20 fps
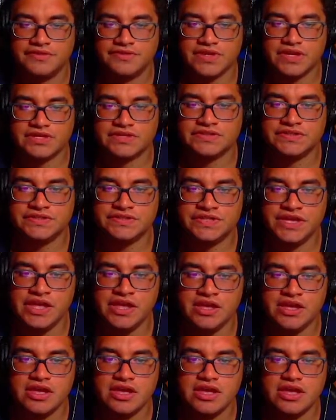
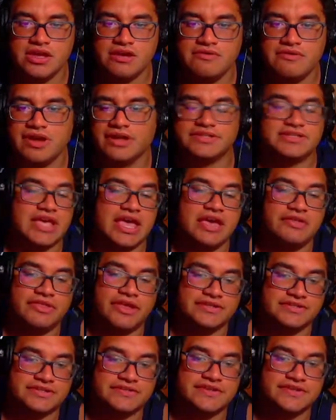seeing it, and
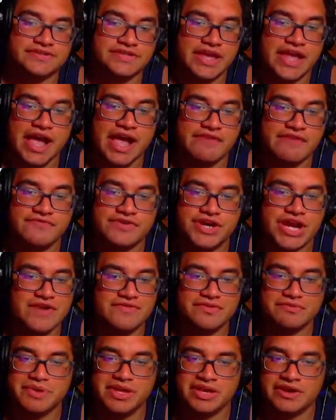like to this day, I've
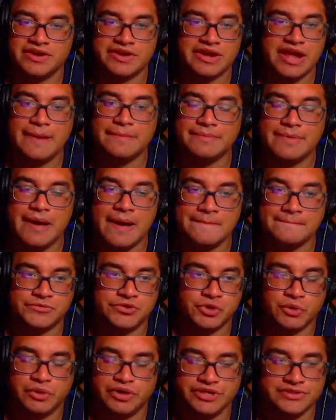never beaten it. I'm
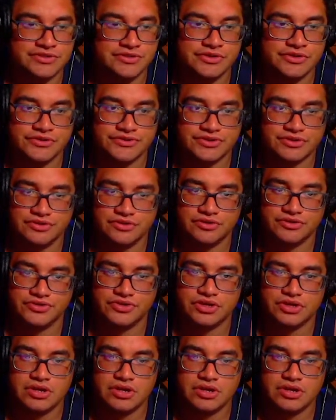22 years old.